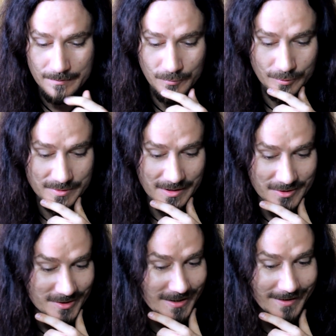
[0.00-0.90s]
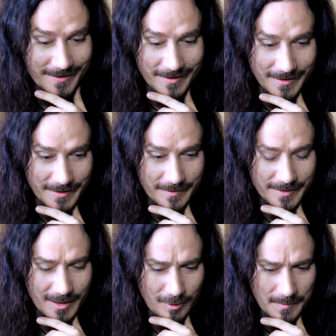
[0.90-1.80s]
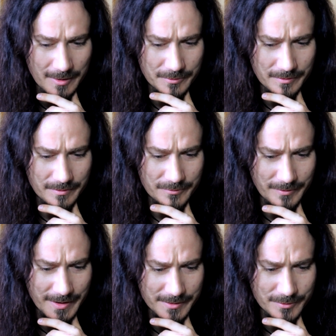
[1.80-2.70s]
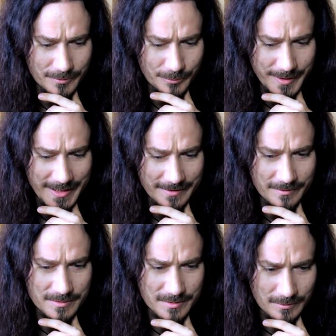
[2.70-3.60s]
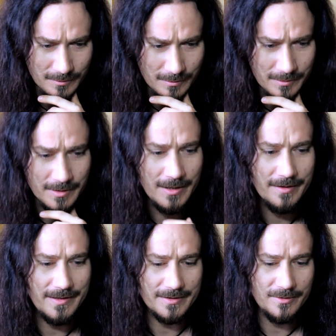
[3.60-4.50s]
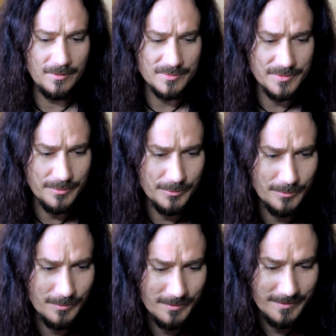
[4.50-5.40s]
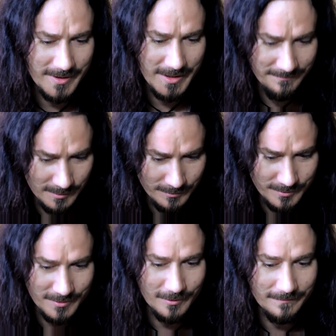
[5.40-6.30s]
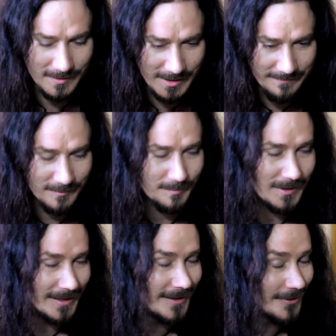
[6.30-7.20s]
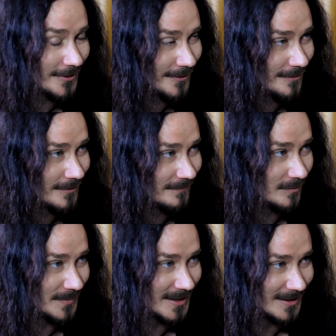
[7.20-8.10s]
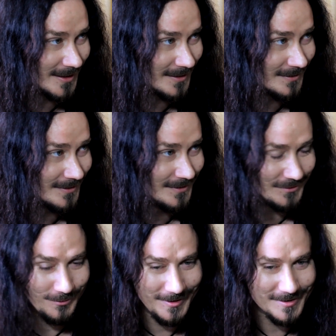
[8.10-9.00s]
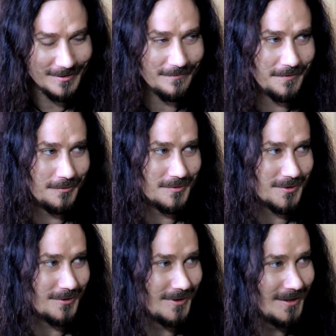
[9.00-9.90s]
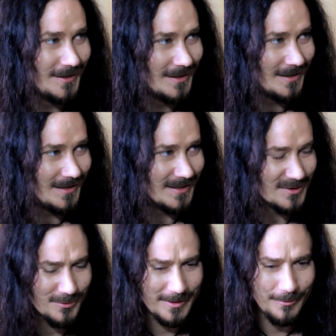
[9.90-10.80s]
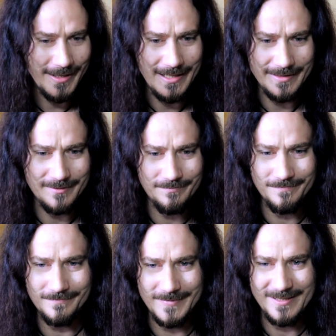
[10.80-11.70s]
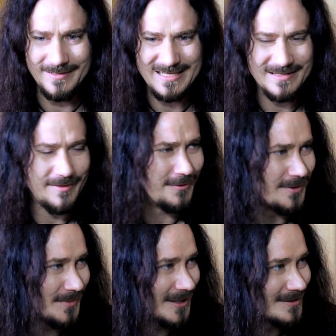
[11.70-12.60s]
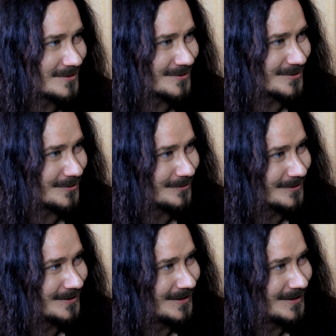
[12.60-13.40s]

books, I just had the idea that how about trying to create a song that goes through the evolution of life on planet Earth from beginning to distant future, and try to nail it in less than 30 minutes or so.